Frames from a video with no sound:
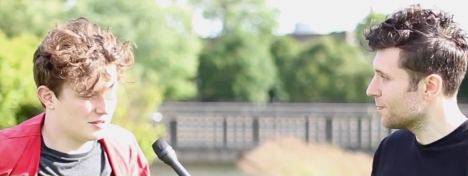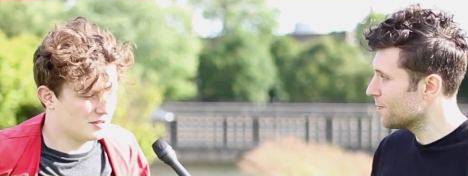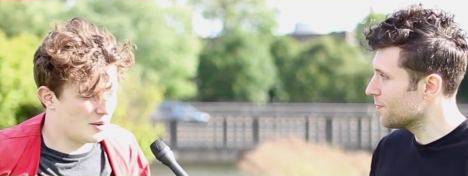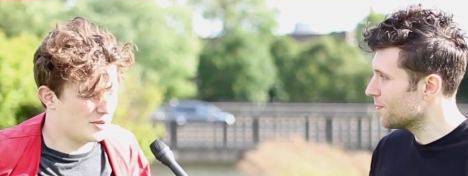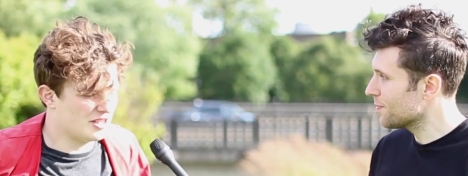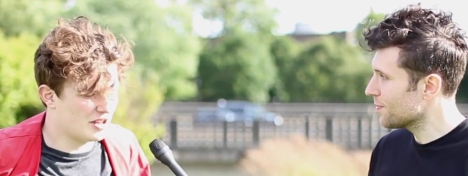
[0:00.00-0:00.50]

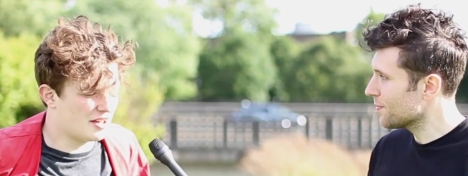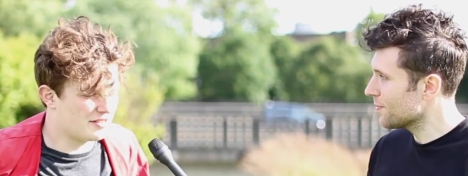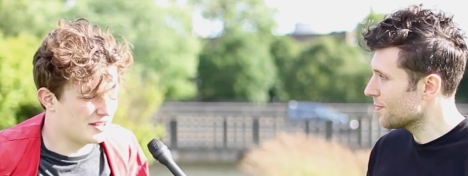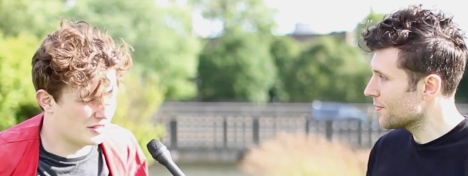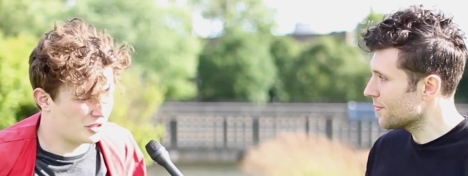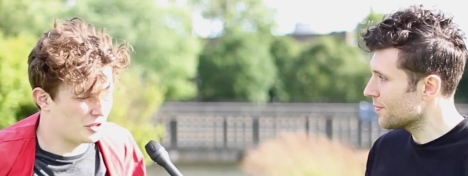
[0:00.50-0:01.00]
Speaker 1: I mean, I
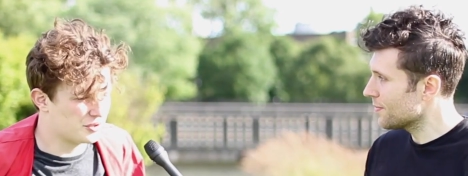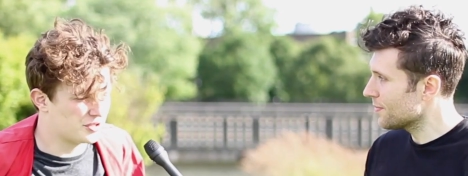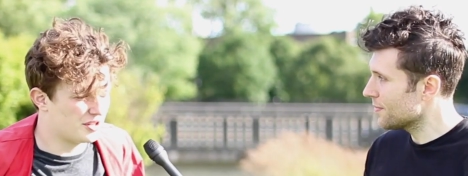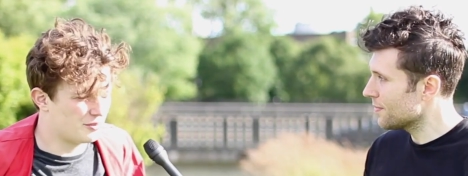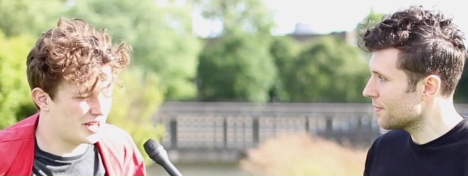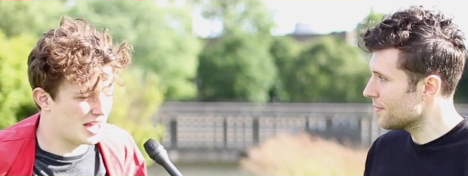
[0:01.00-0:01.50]
think the
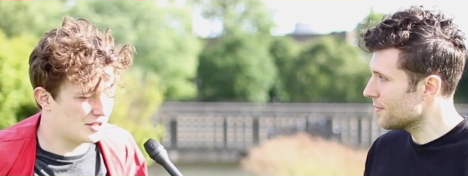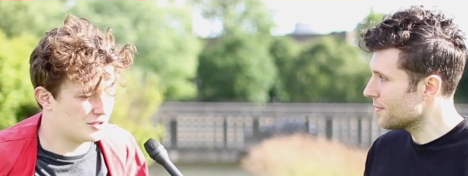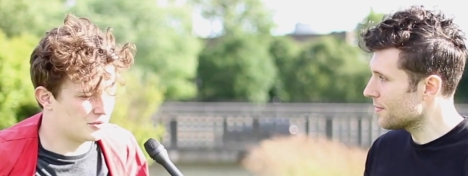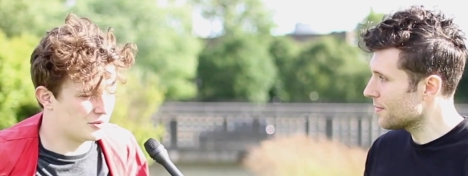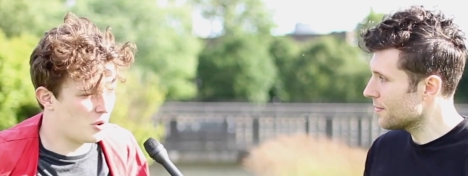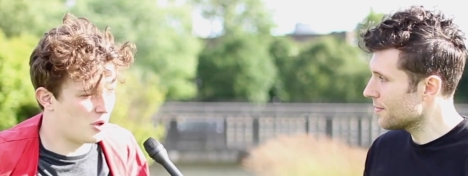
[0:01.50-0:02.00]
closer we get to
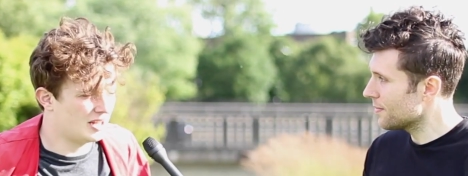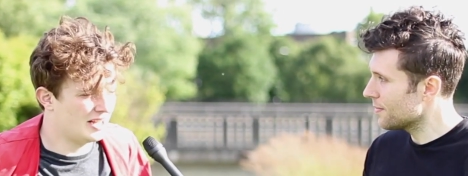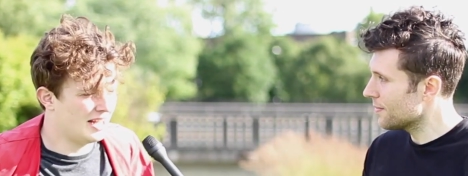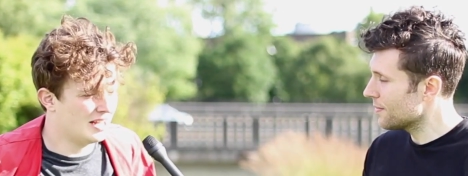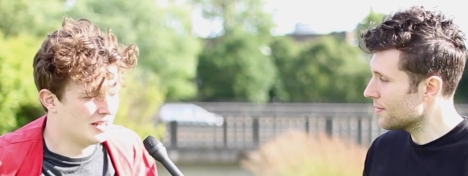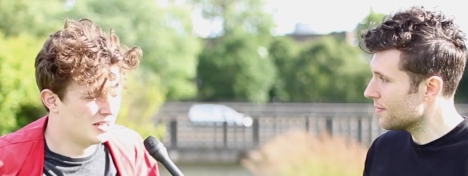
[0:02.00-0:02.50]
the
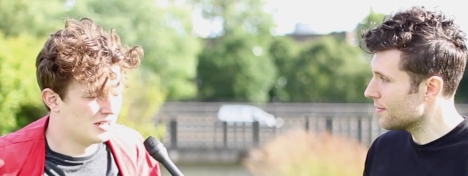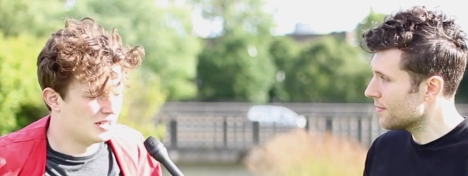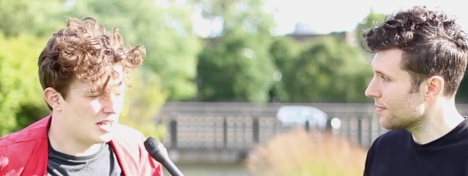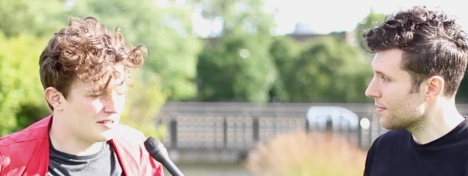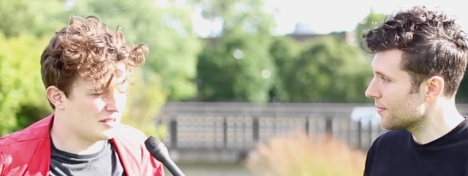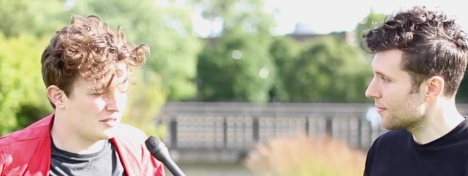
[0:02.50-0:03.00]
equality,
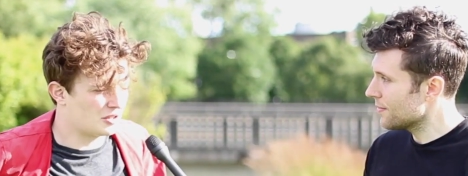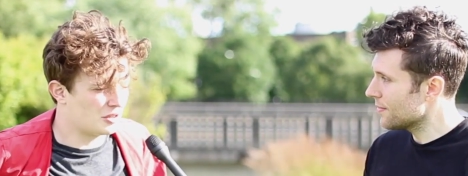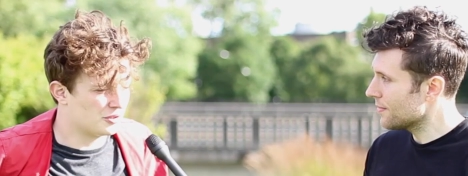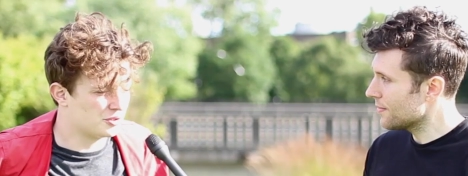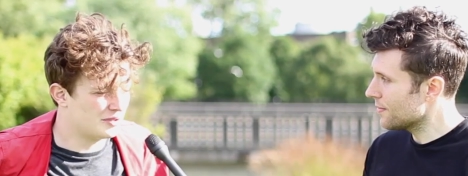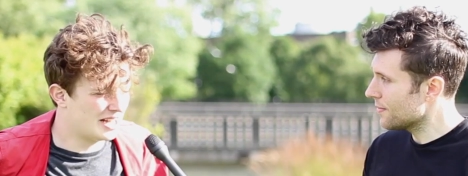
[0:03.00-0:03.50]
I think the
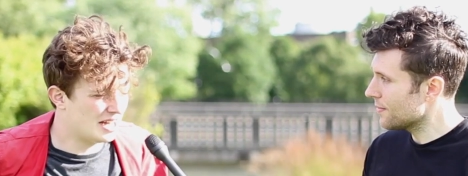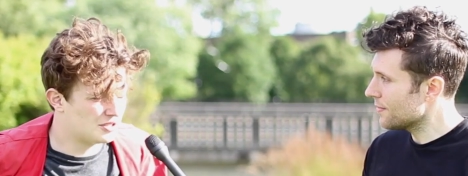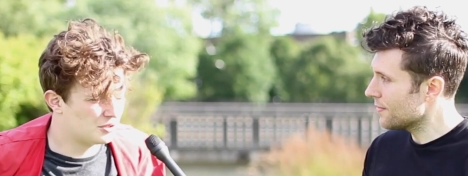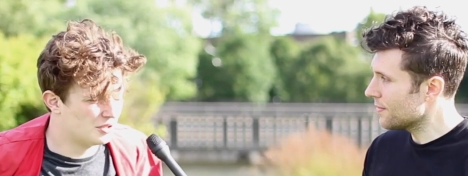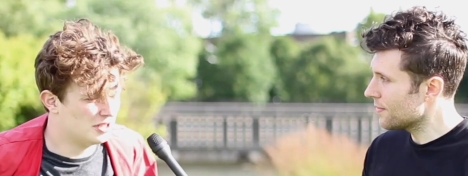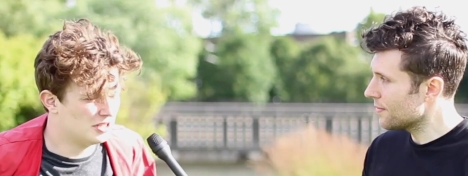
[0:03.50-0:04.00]
closer we get
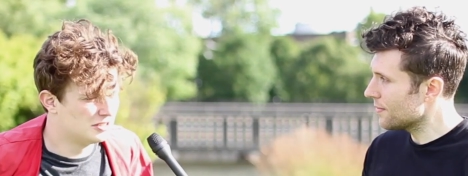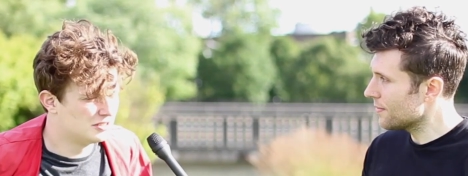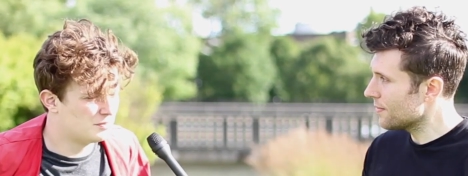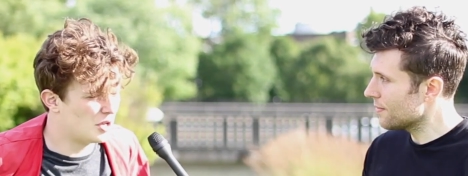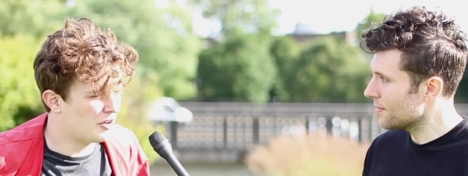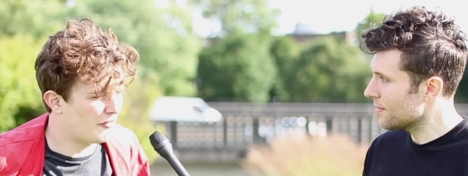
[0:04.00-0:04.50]
to a
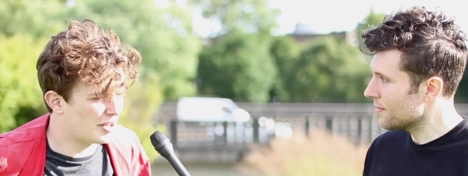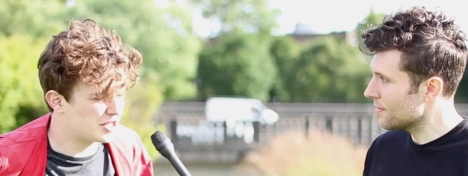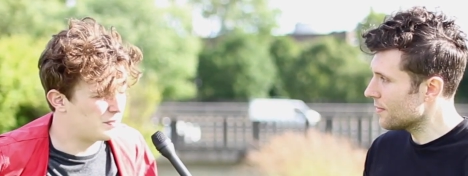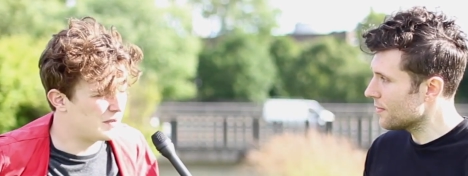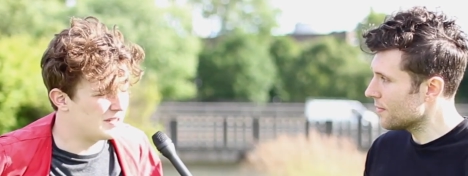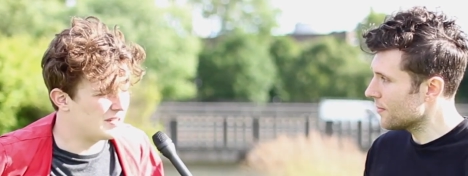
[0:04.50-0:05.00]
perfect
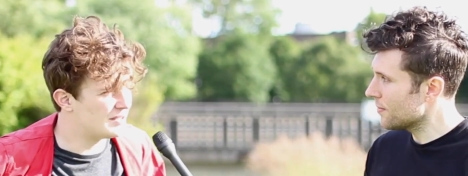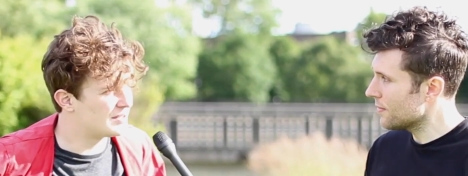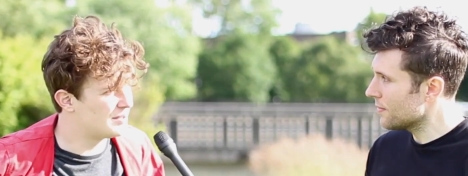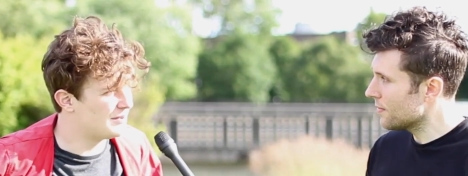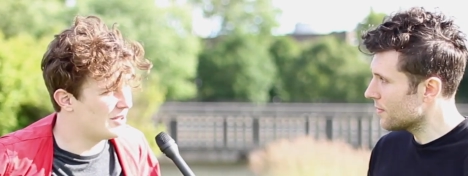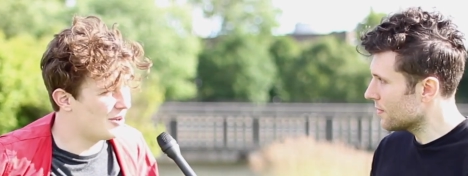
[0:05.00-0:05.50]
species,
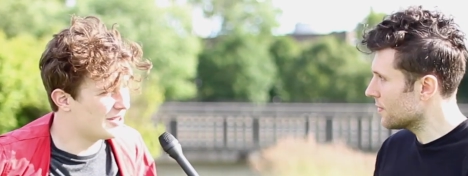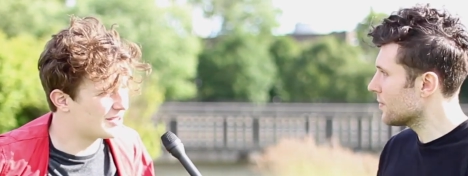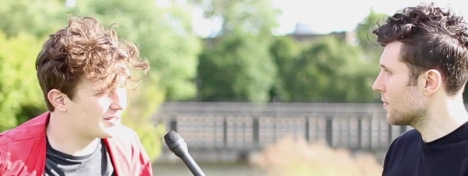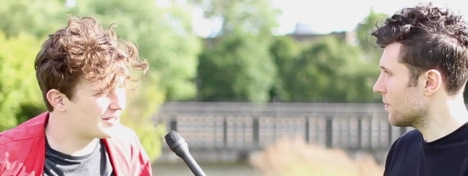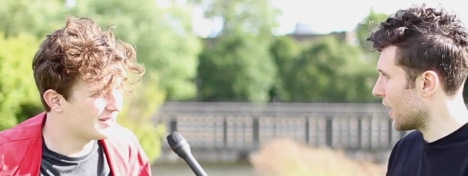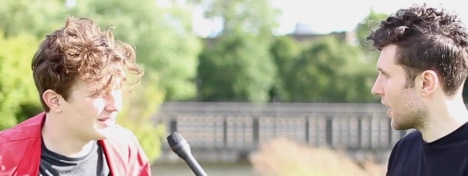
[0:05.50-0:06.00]
to be
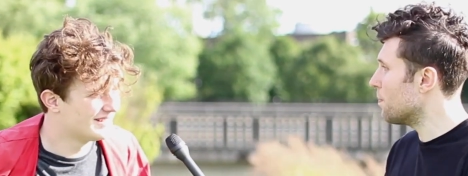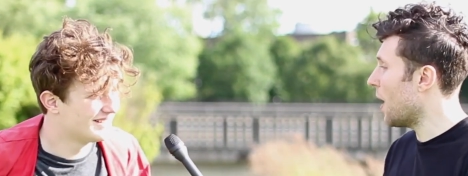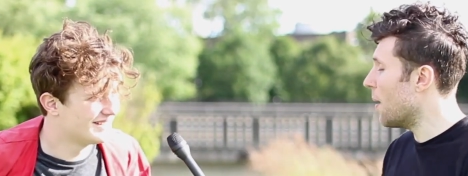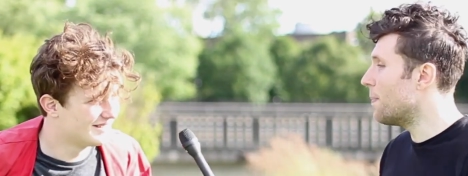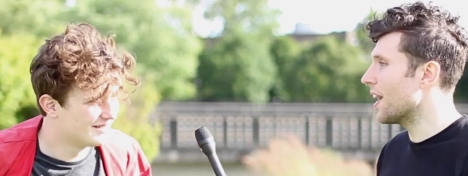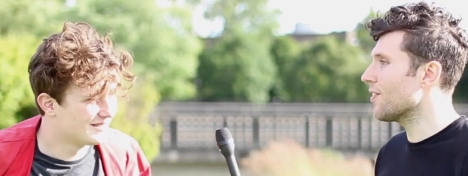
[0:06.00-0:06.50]
honest.
Speaker 2: Like a,
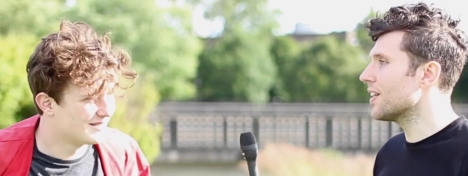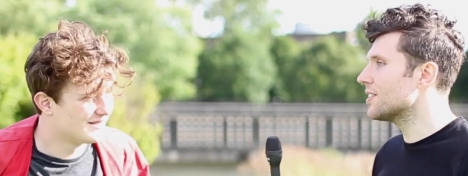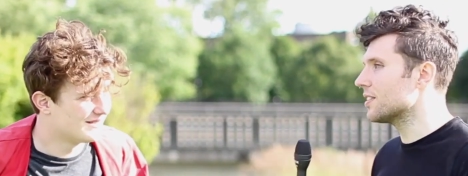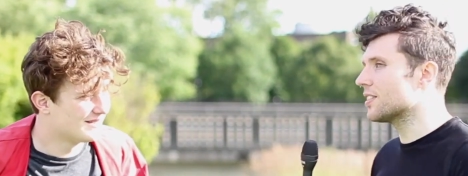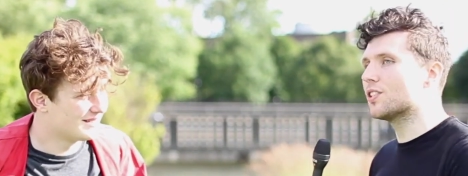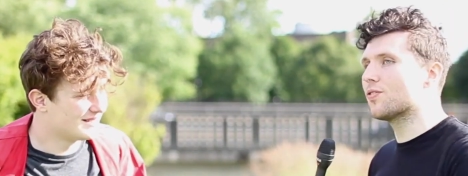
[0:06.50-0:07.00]
a, better
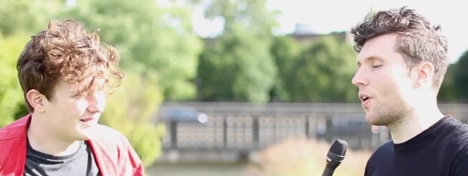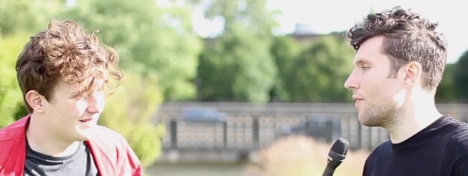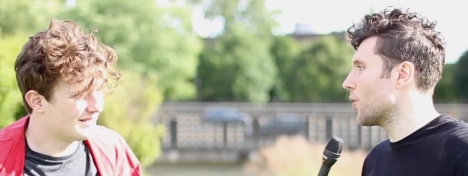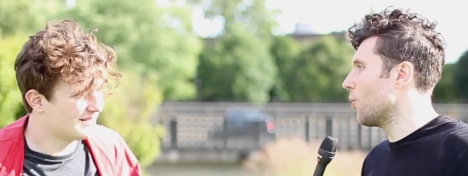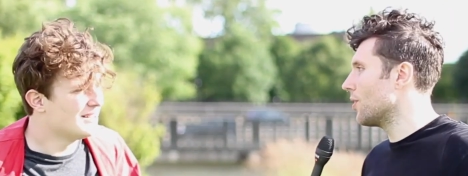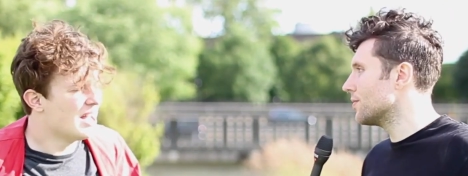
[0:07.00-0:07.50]
existence for
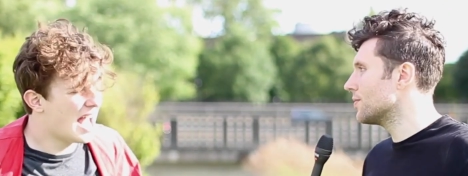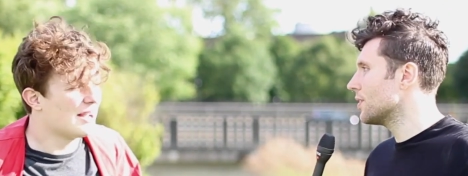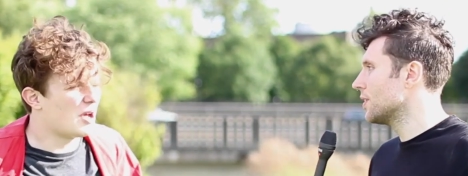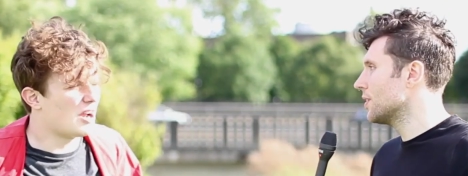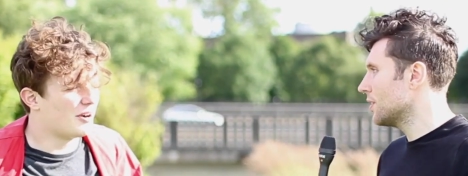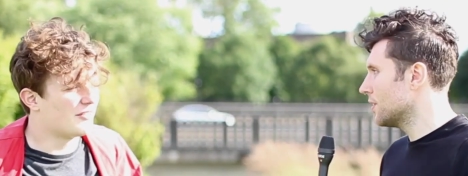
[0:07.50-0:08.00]
everyone. A
Speaker 1: better